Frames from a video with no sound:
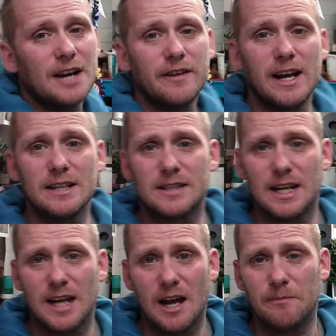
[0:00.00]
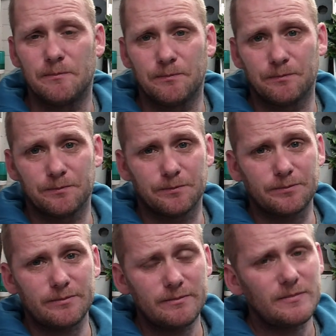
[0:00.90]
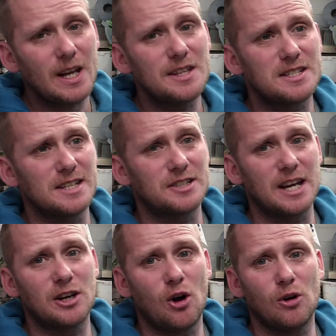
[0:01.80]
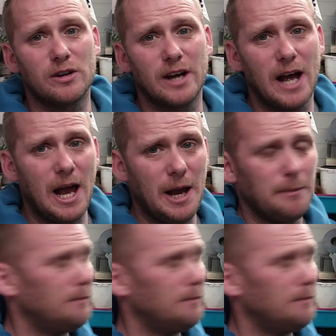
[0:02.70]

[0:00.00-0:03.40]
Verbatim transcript: of it is the um, the Siskin Cock um,